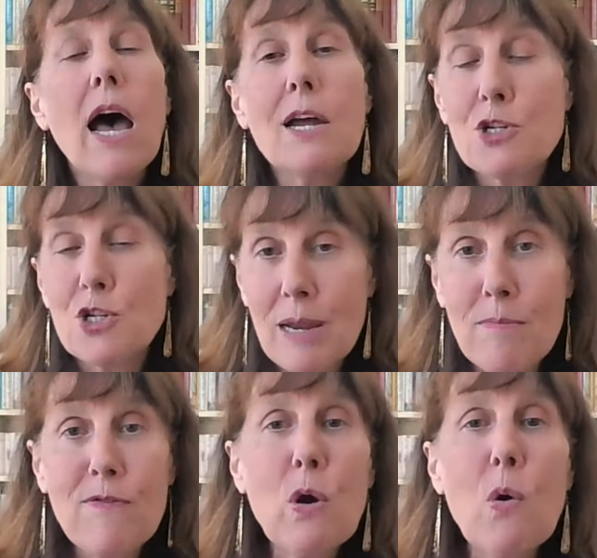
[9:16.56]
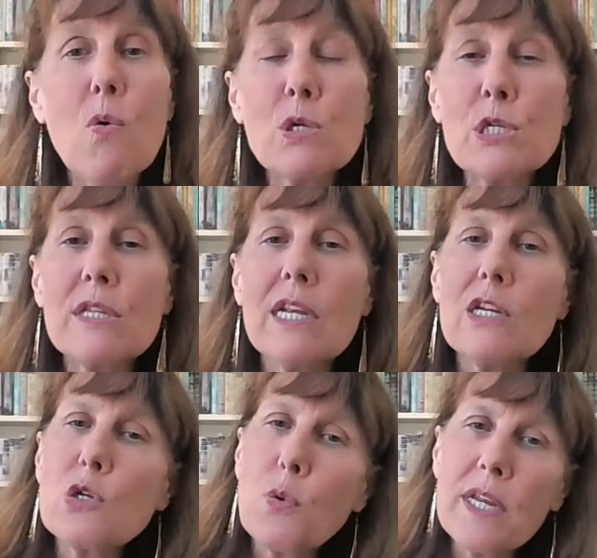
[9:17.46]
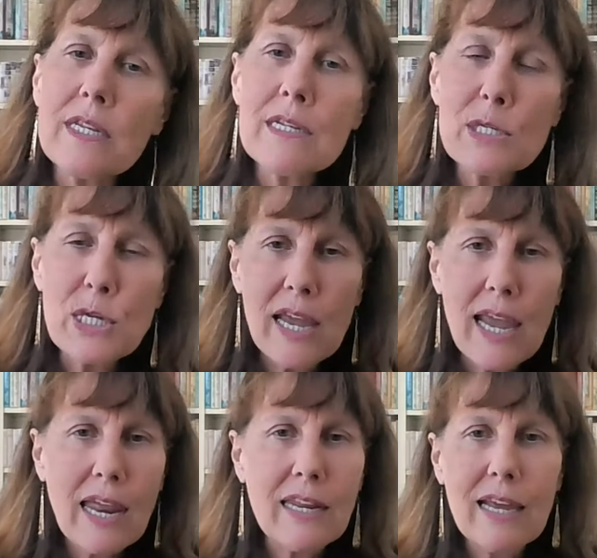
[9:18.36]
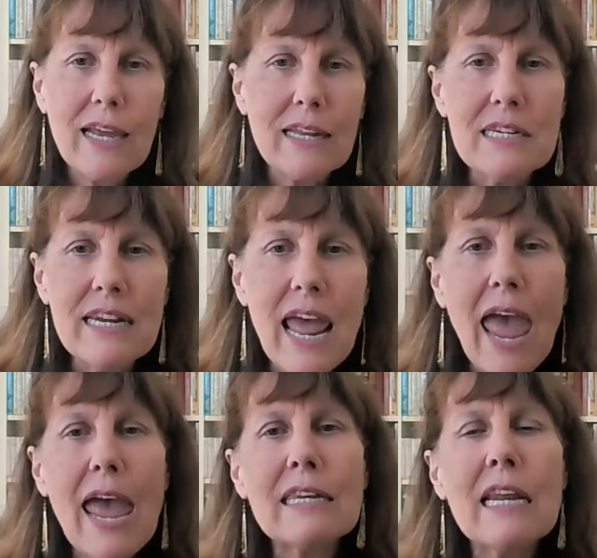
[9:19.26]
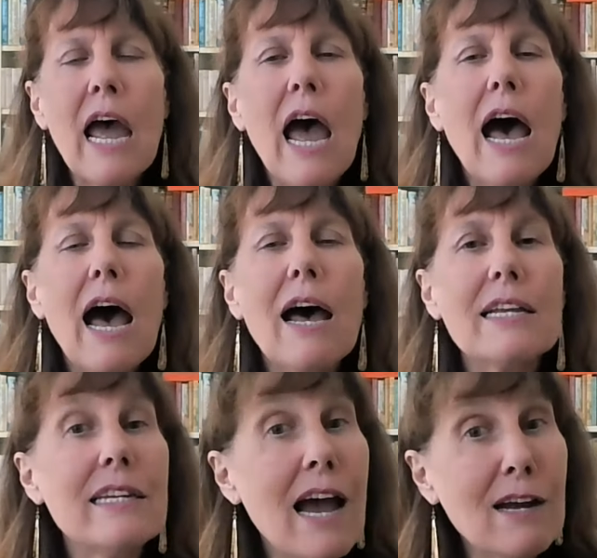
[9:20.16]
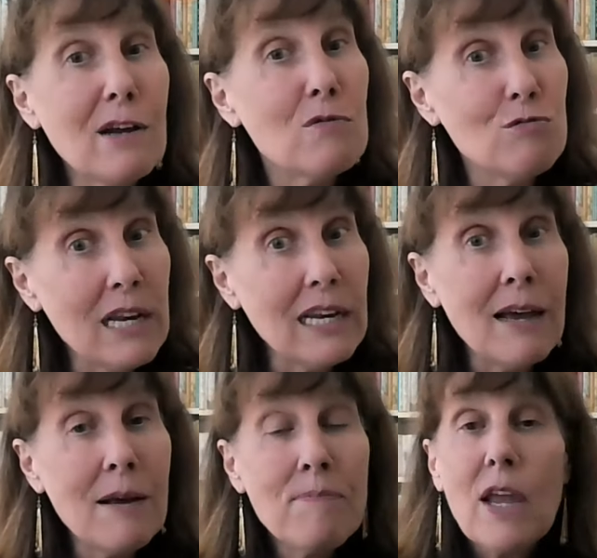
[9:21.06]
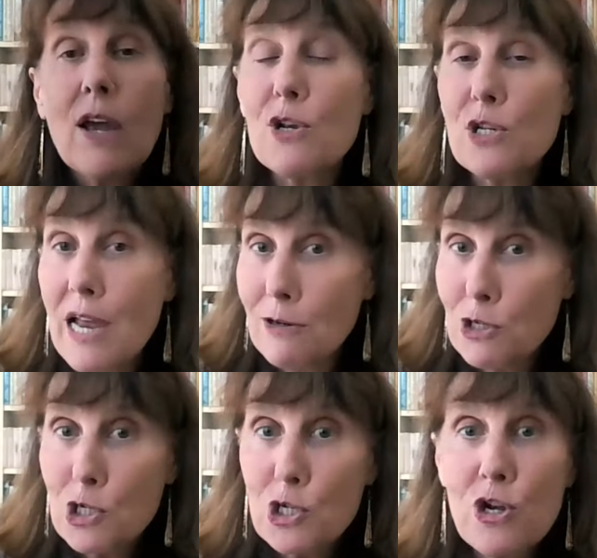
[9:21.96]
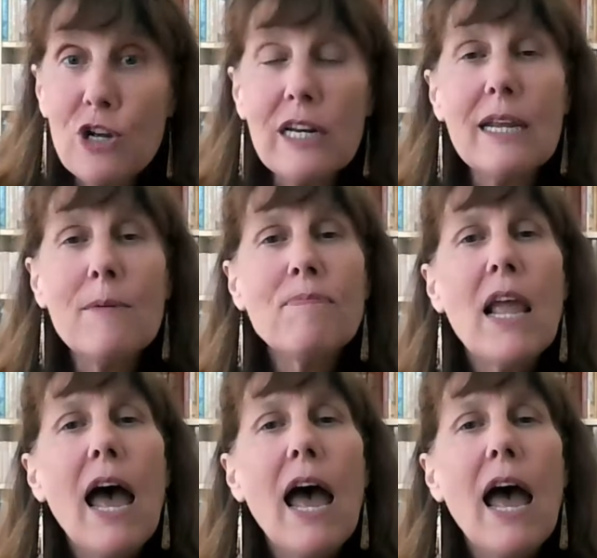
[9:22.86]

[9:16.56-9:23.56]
uh, Jem, of course, the twins, Diana and Nan, uh, young Rilla, the son Shirley.